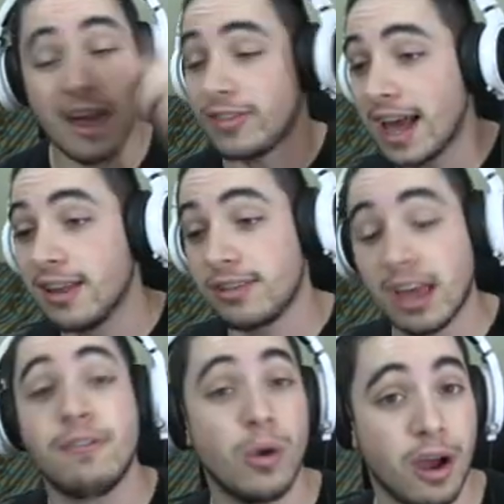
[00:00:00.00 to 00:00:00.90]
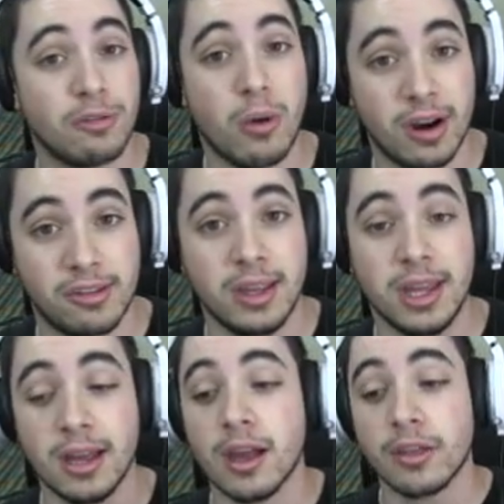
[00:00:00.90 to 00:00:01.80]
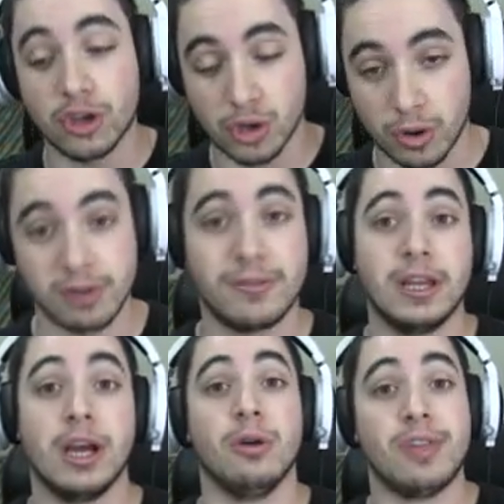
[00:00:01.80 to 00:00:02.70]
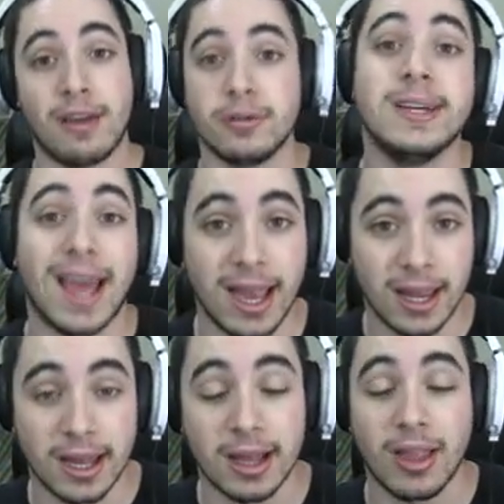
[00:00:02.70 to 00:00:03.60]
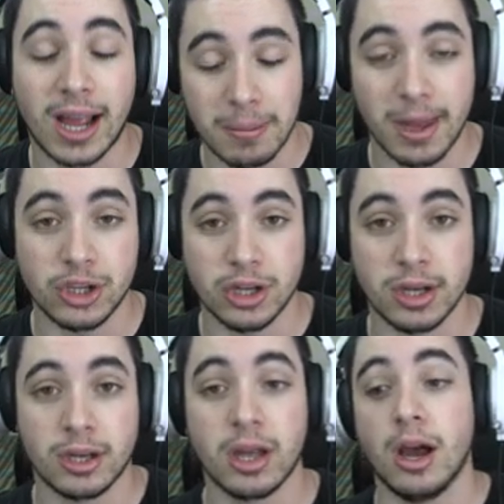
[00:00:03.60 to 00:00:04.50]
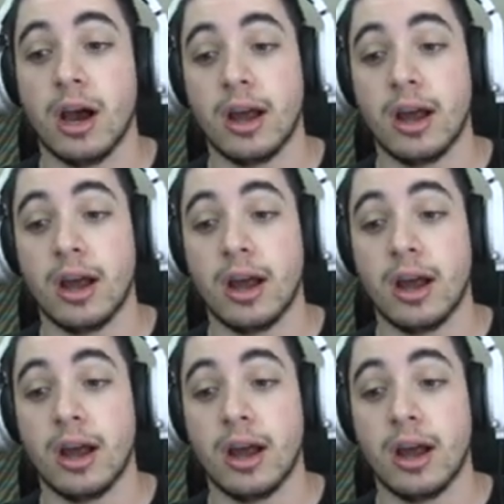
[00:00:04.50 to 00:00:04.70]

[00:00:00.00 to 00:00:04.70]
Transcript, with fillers: It, that is if you guys want to see the shorter videos every day, like I mentioned.